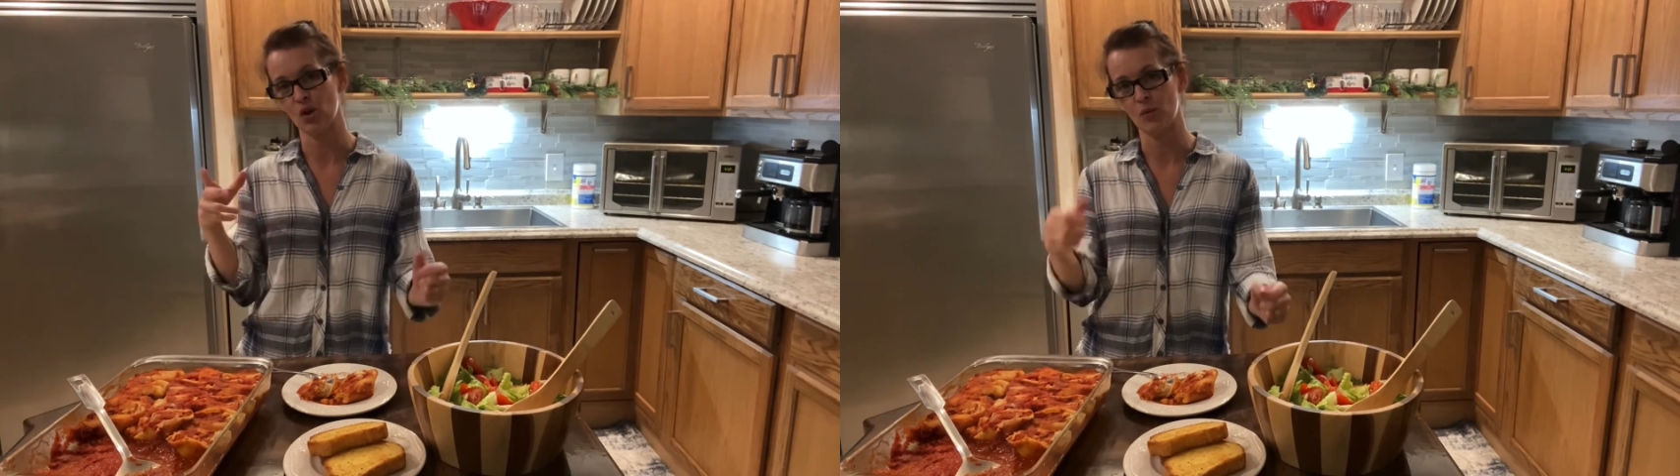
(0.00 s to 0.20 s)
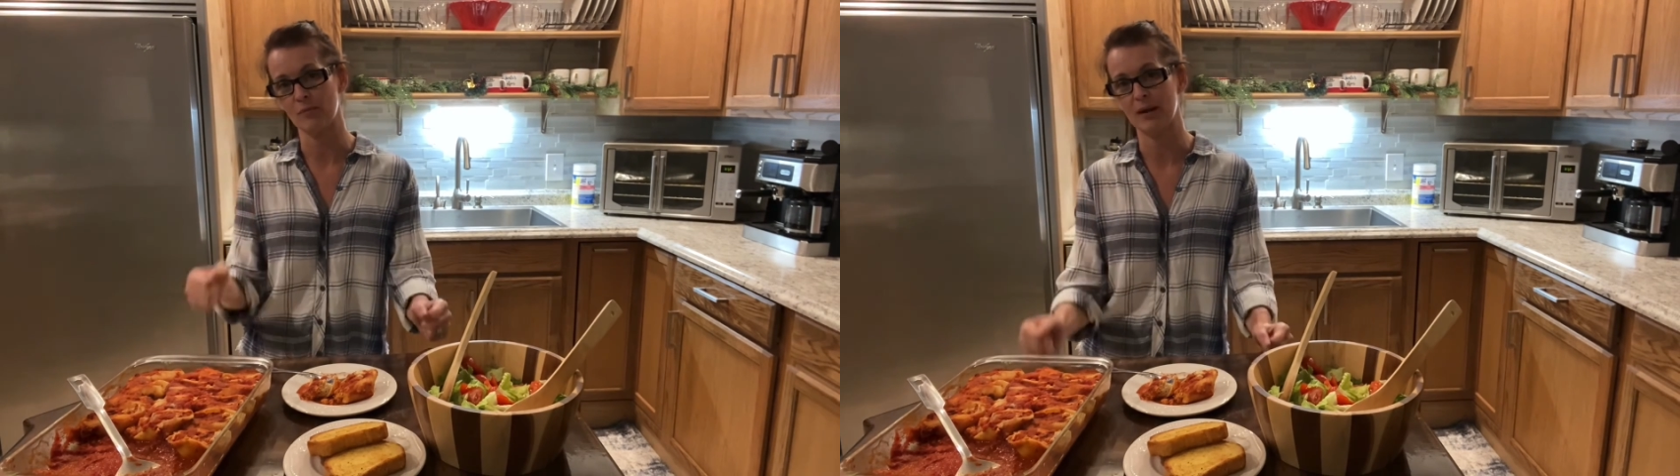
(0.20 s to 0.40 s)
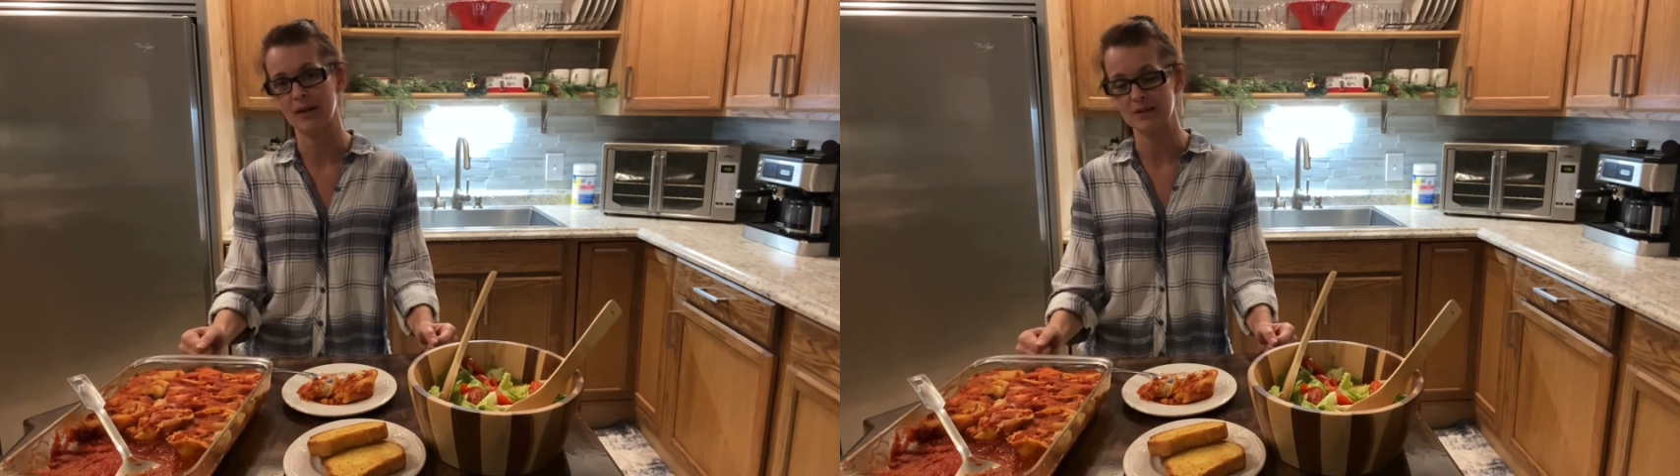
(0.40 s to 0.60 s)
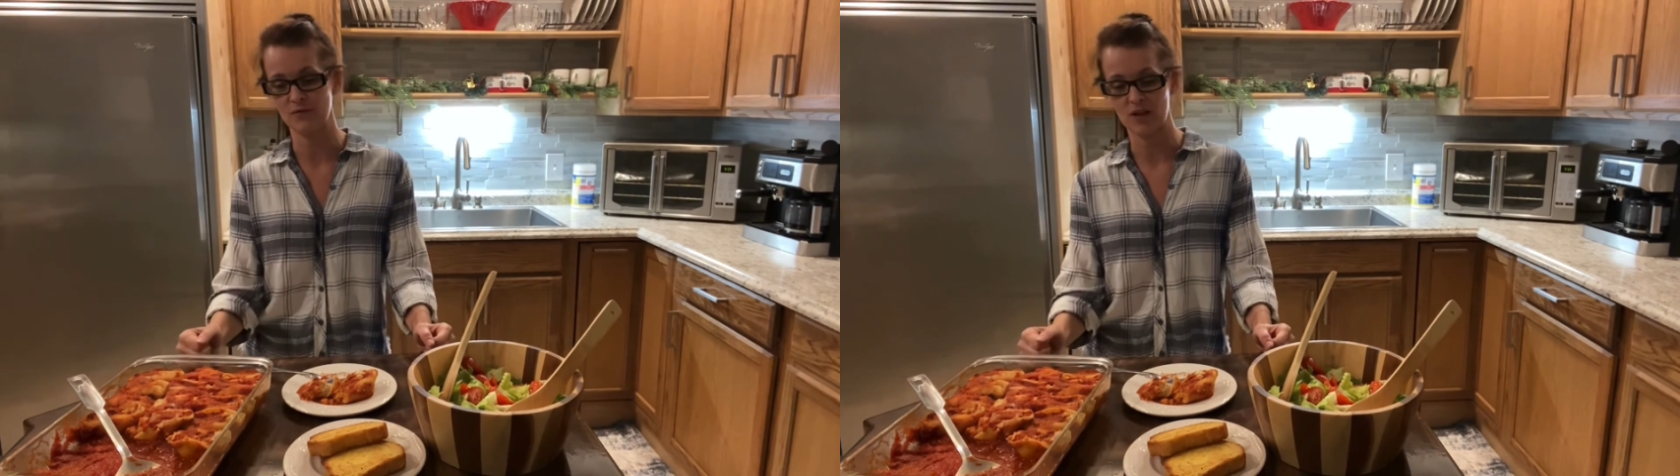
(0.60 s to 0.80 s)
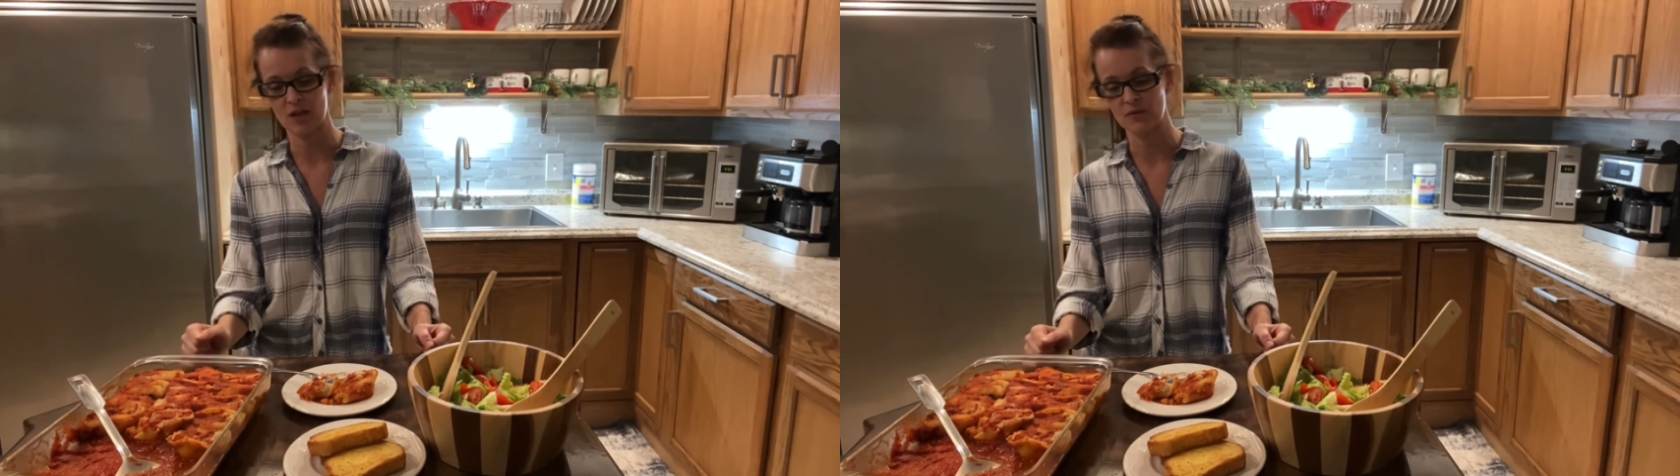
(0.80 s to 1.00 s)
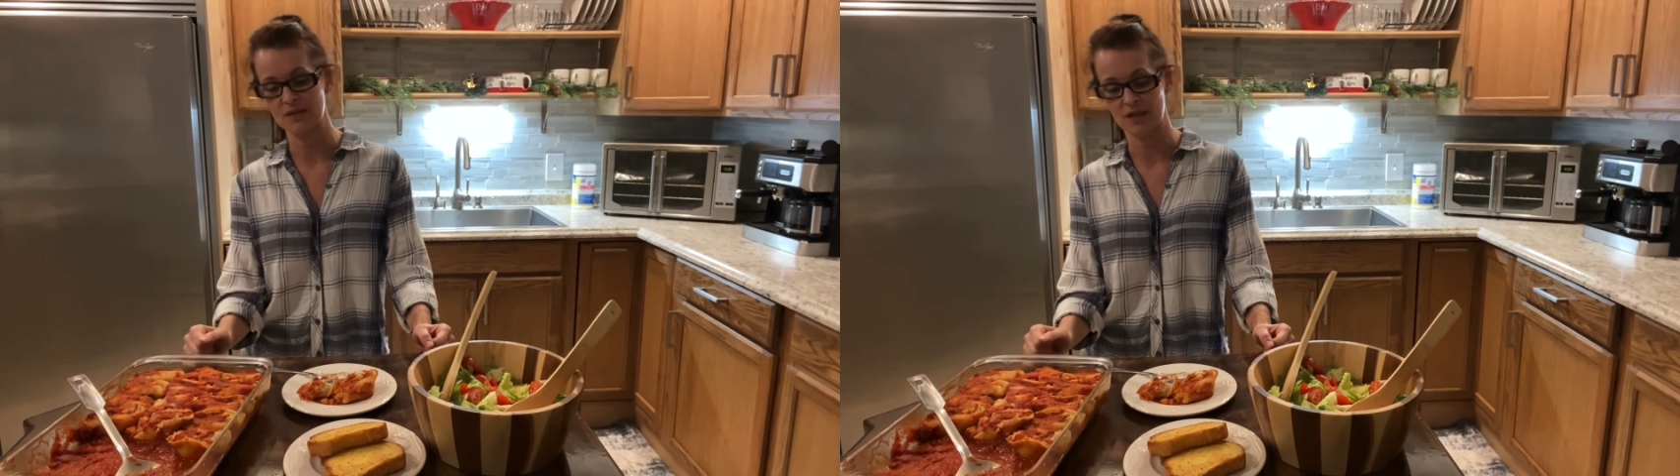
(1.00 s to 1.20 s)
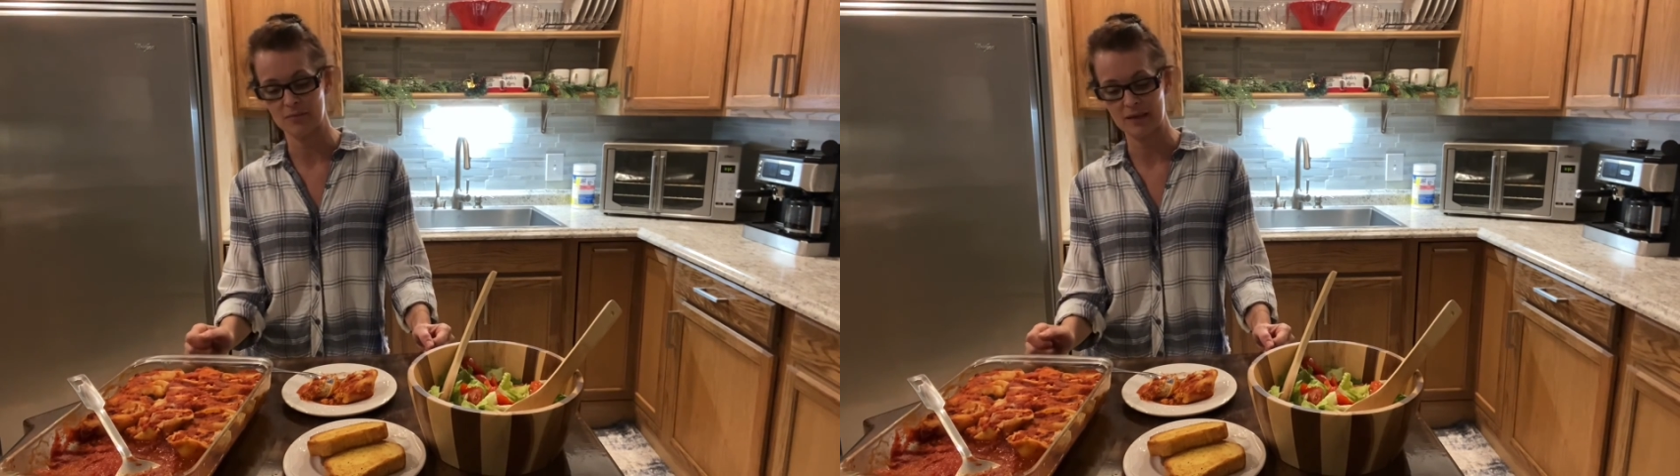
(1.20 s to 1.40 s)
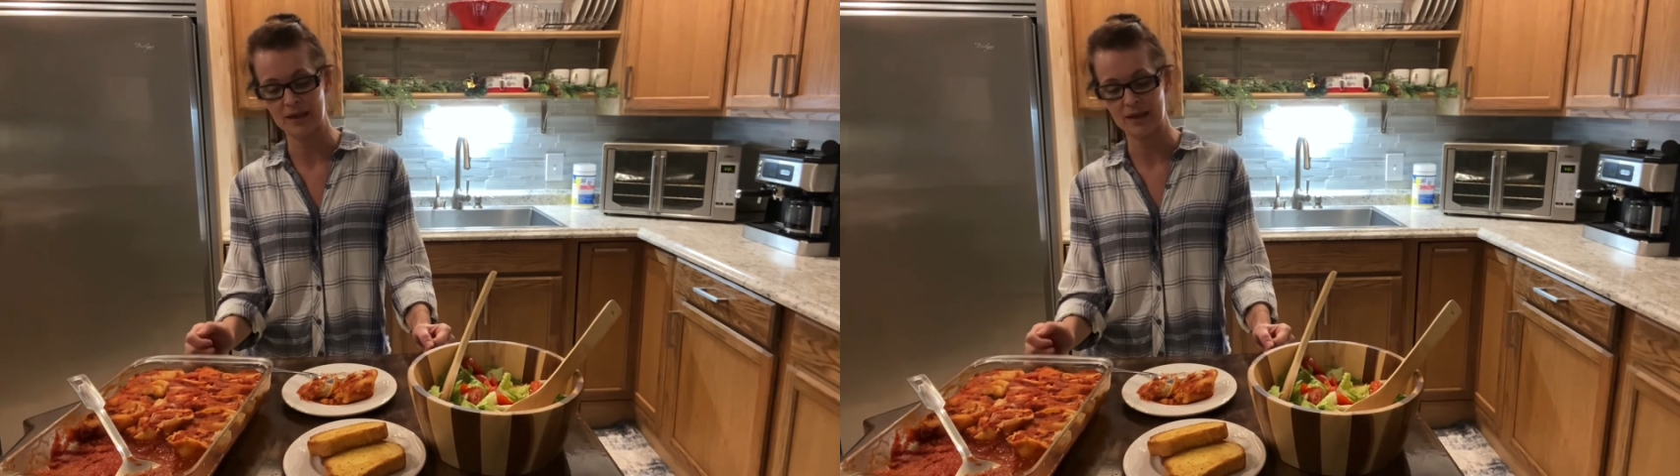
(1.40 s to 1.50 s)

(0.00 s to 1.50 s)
when my next video is coming